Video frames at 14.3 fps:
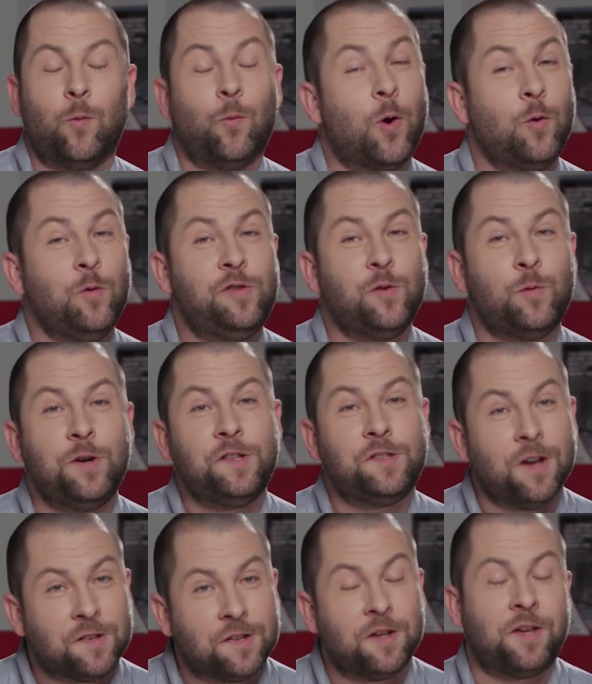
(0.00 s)
Road Choice
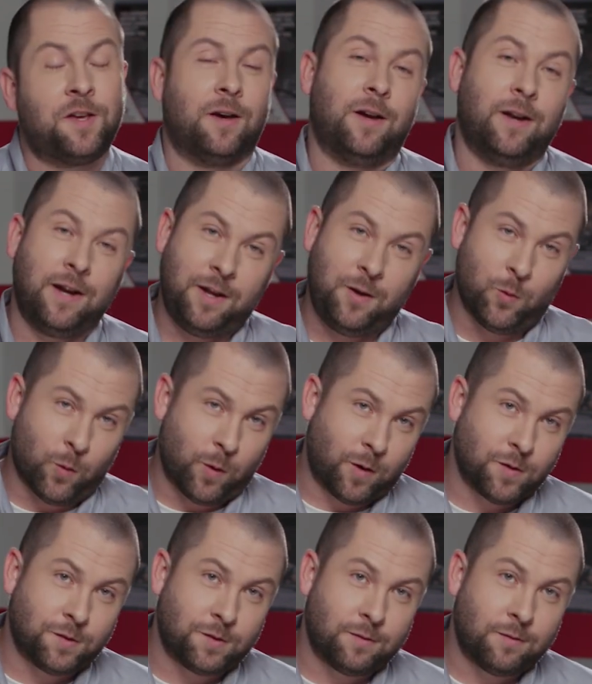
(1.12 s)
doesn't cut any
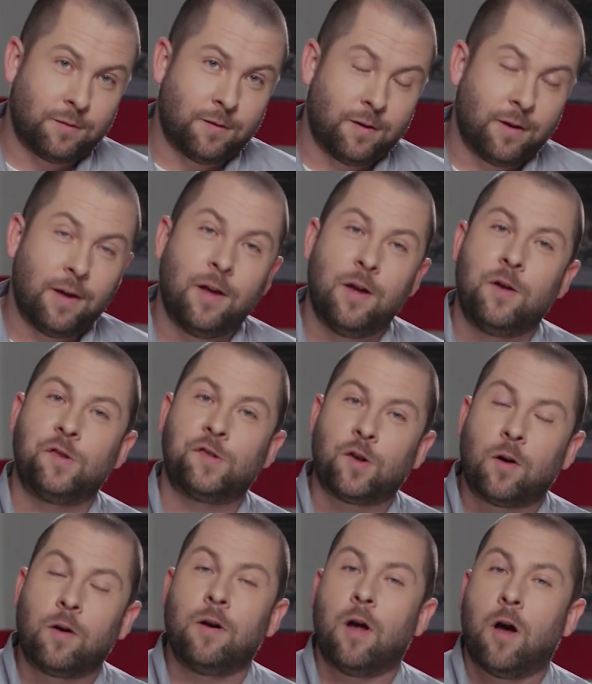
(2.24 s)
corners.
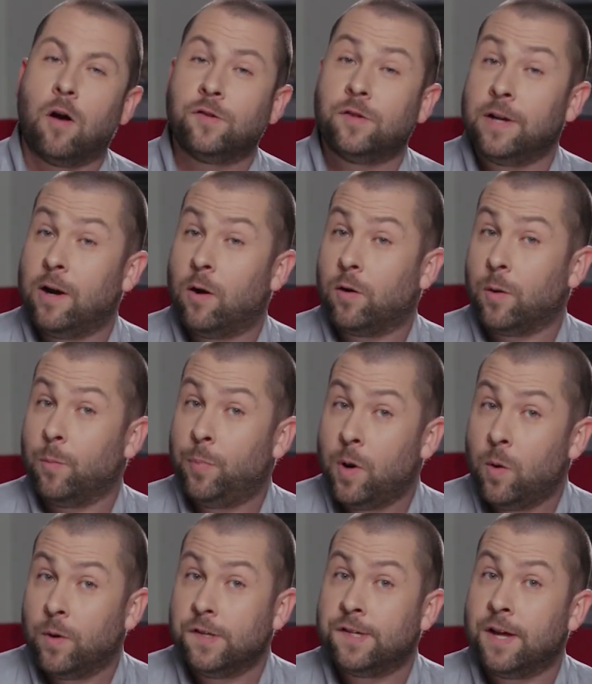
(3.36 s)
Certain alternator
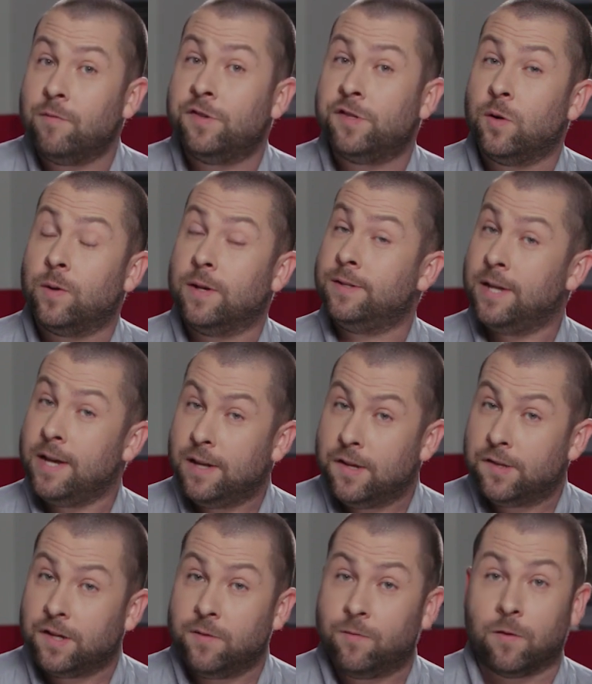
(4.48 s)
components have shown a
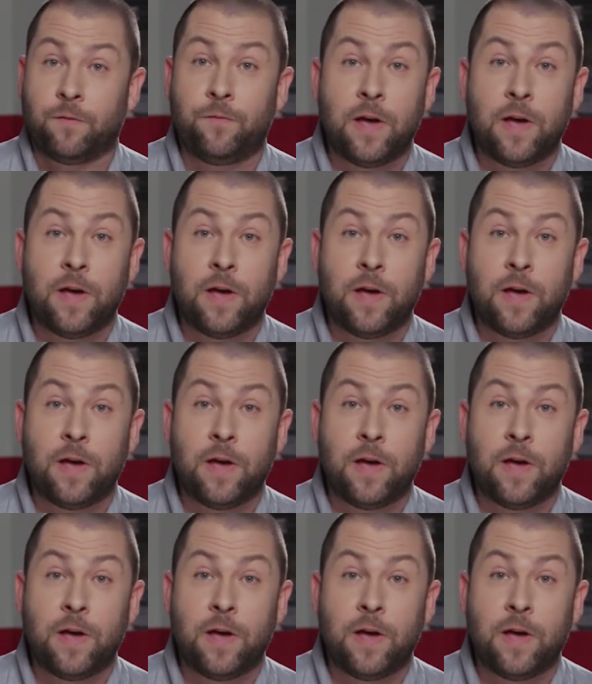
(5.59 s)
tendency for